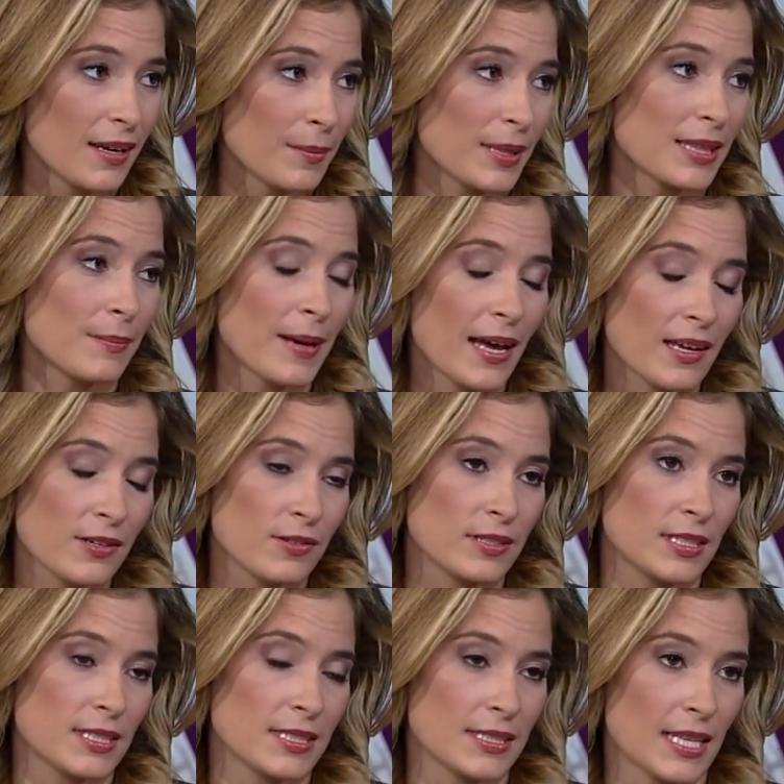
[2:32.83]
But the bad news
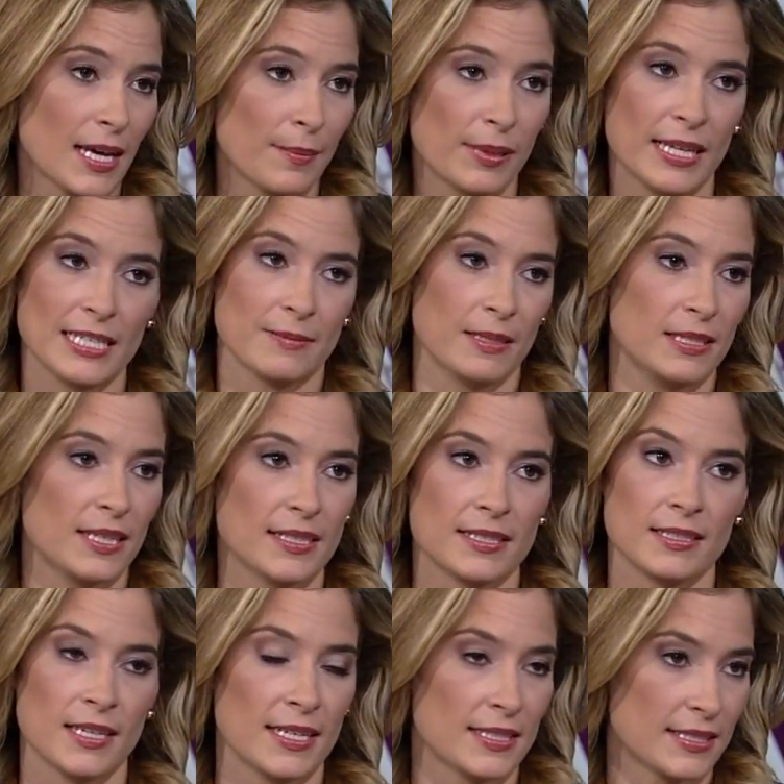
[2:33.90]
is that placement
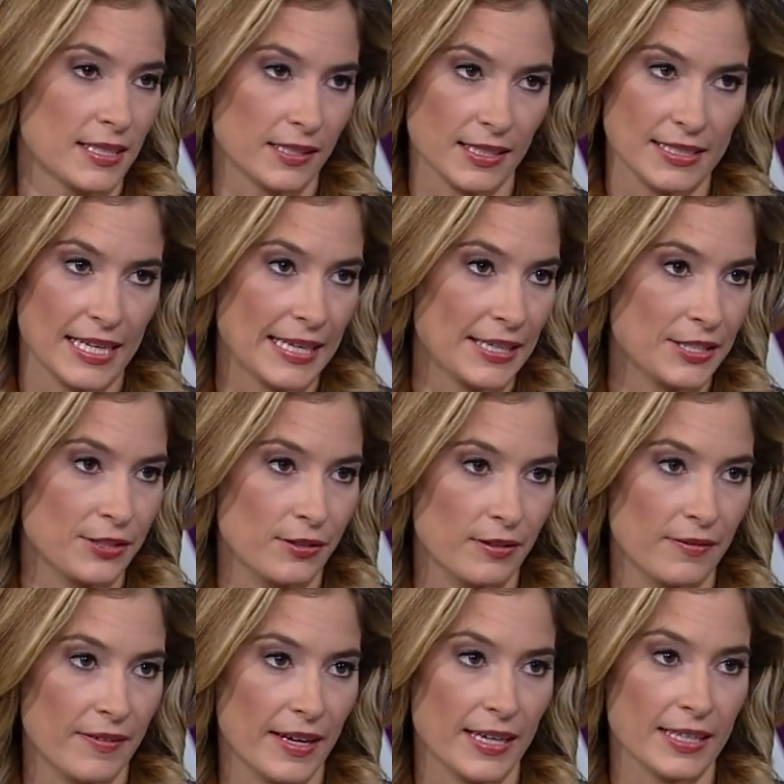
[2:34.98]
doesn't necessarily take into
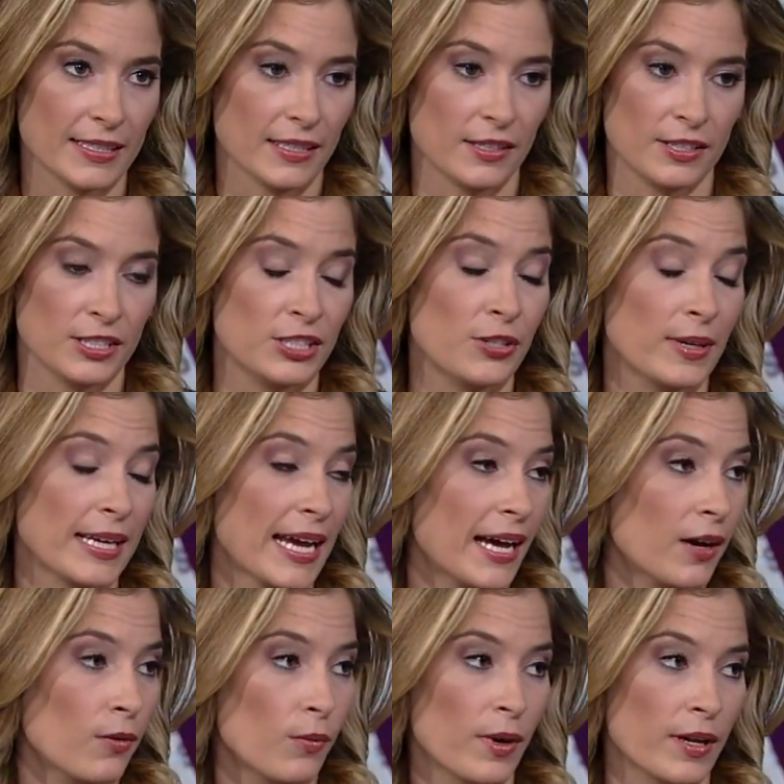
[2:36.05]

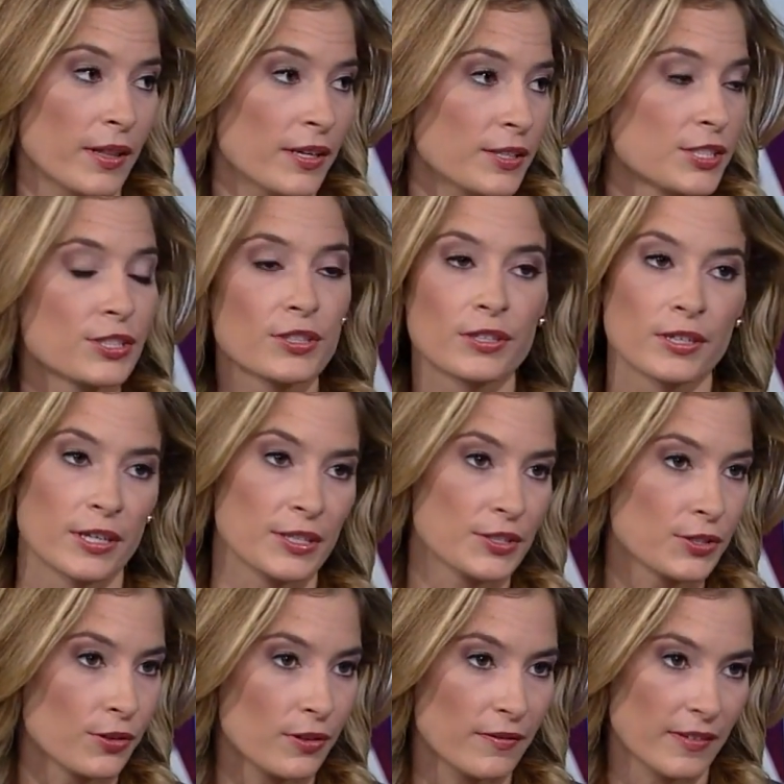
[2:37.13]
account where their children are in
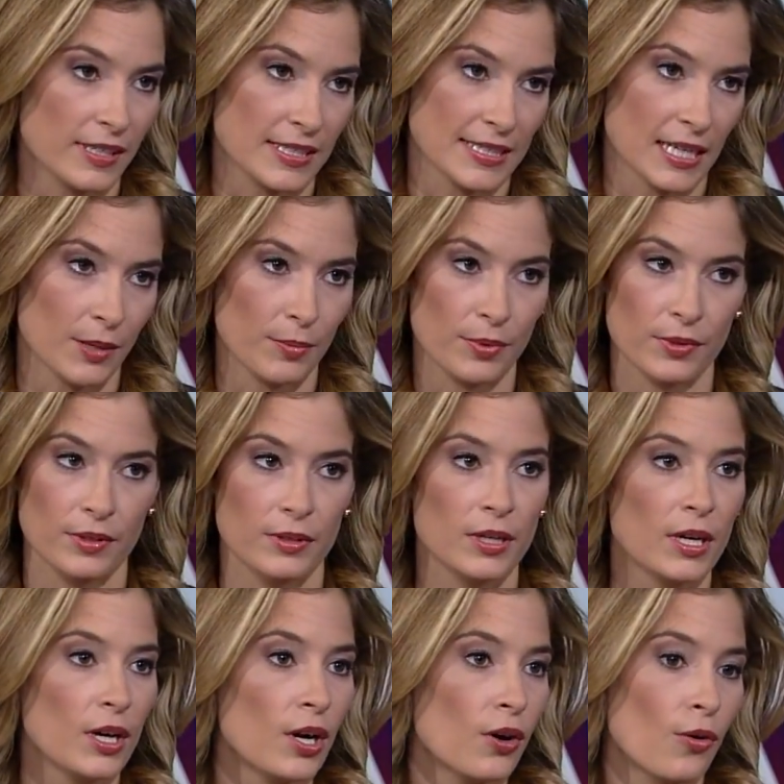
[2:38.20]
school, for example,
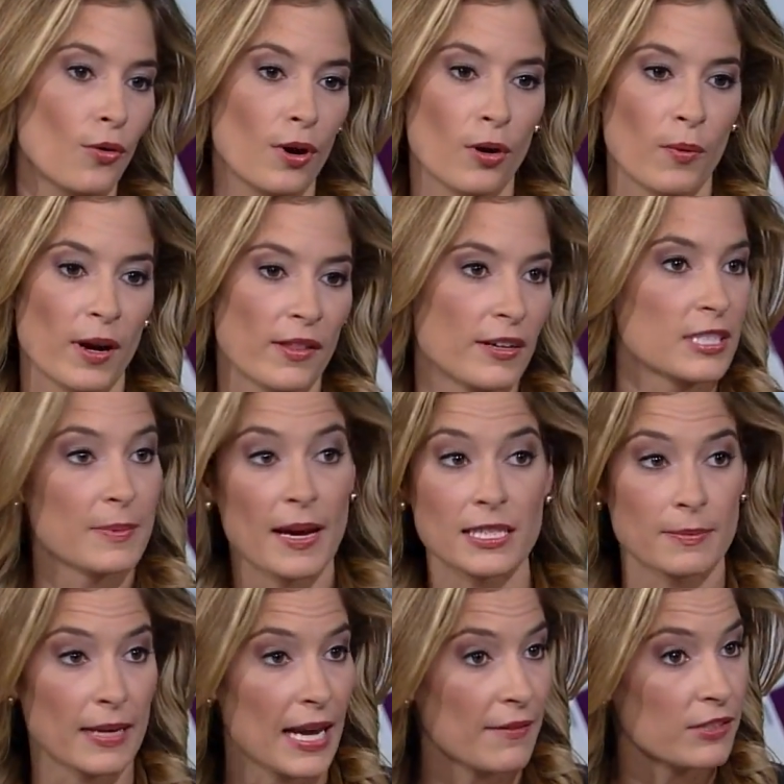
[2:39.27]
or where their spouse
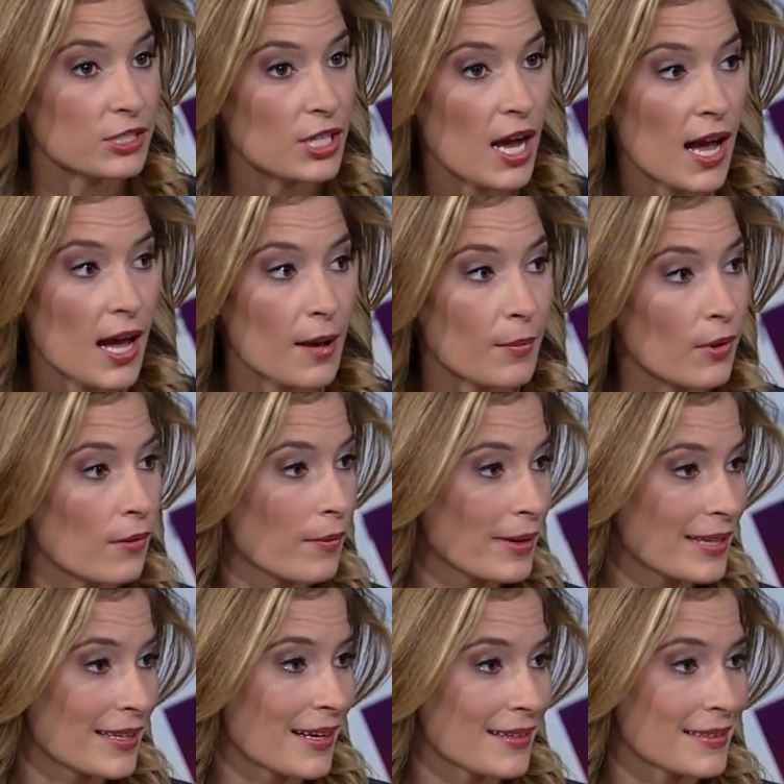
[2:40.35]
might have a job, or where
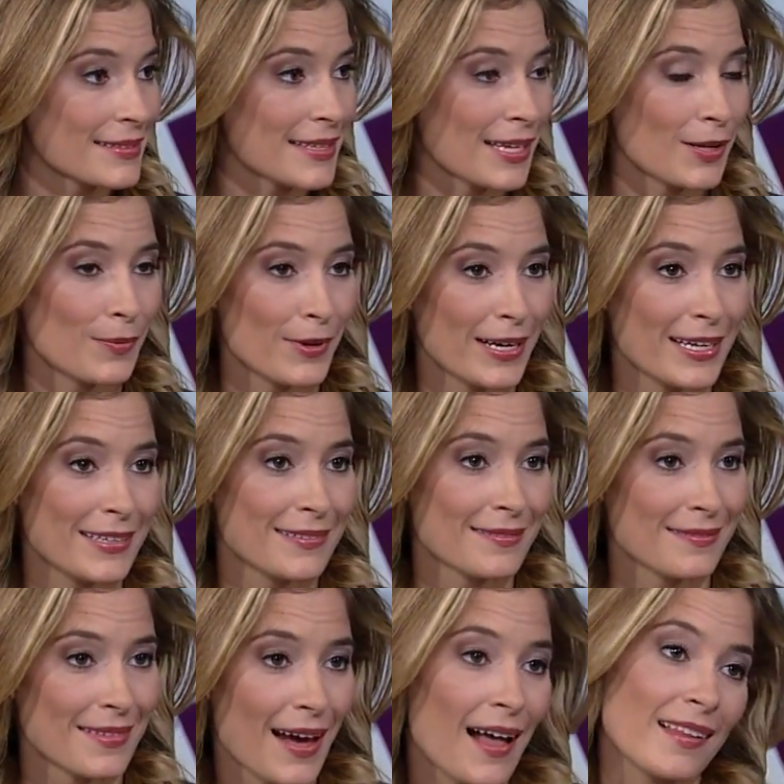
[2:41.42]
they'd like to celebrate
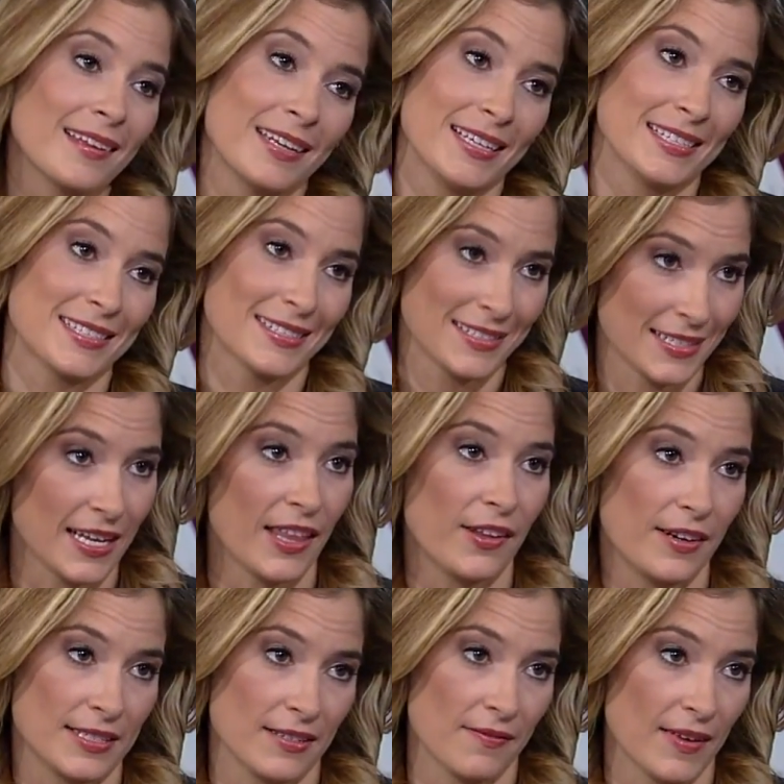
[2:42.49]
the holidays together
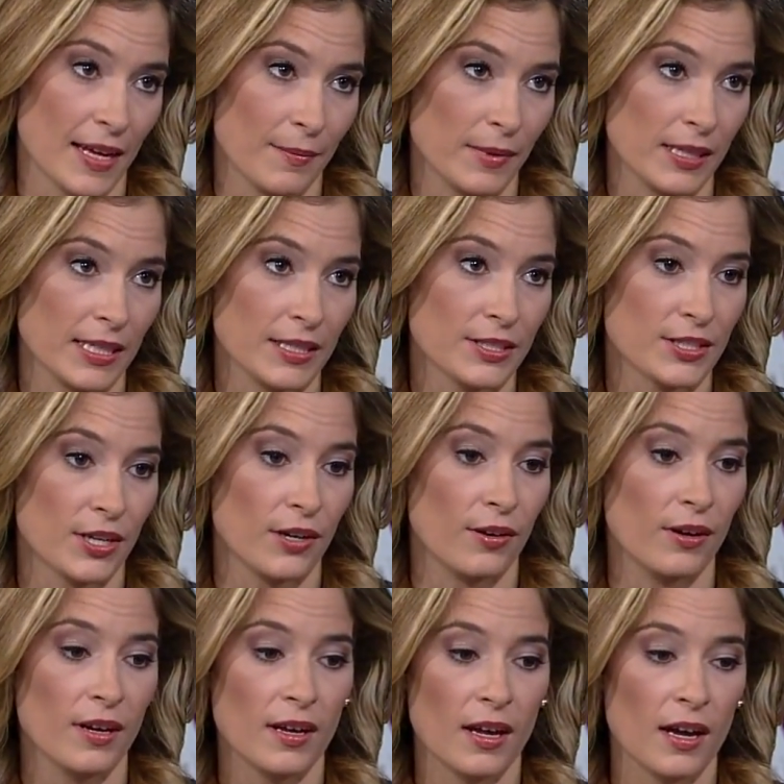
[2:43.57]
as a family. So
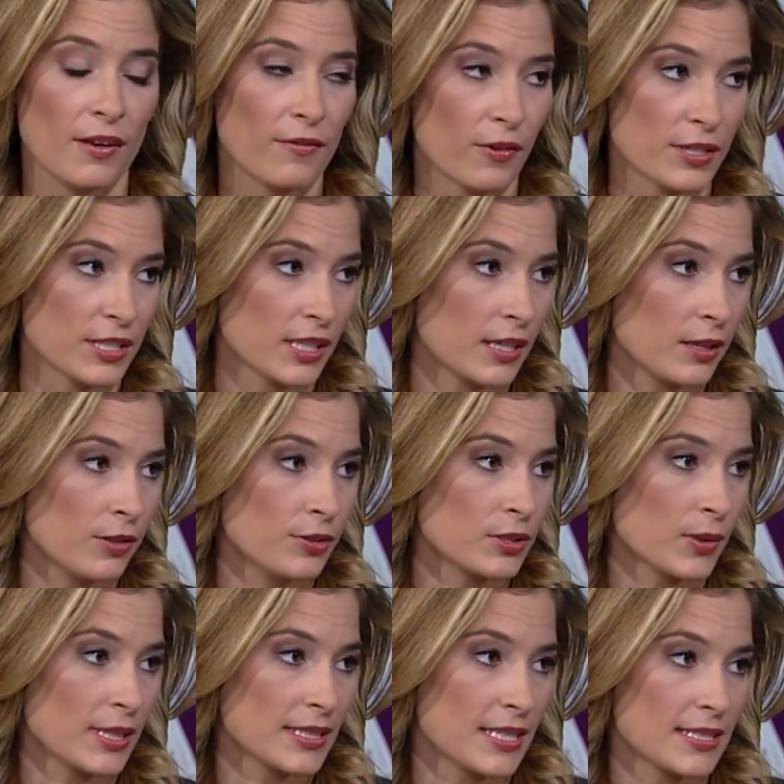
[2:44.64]
unfortunately, Luke's
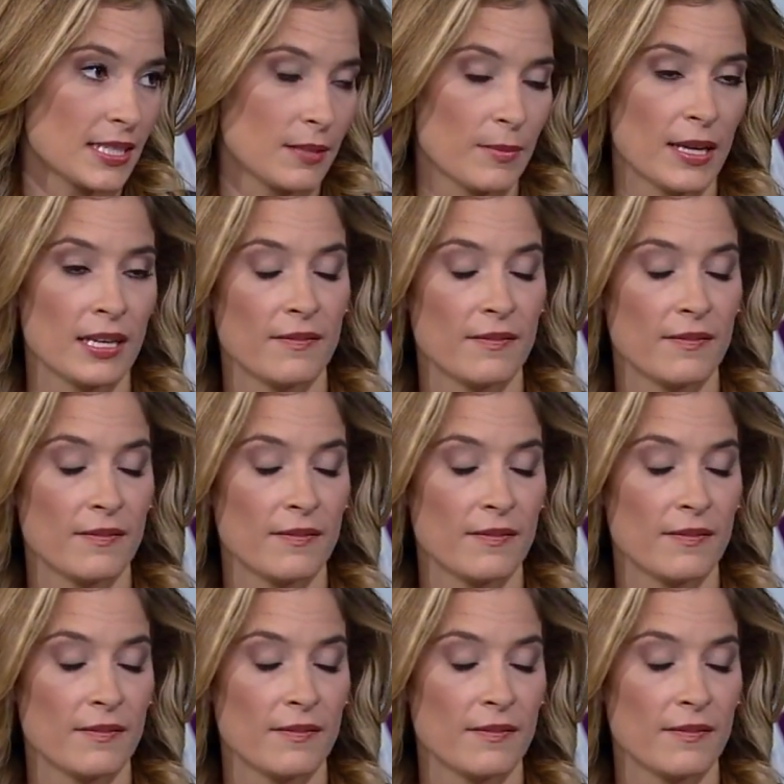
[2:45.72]
Wings has seen many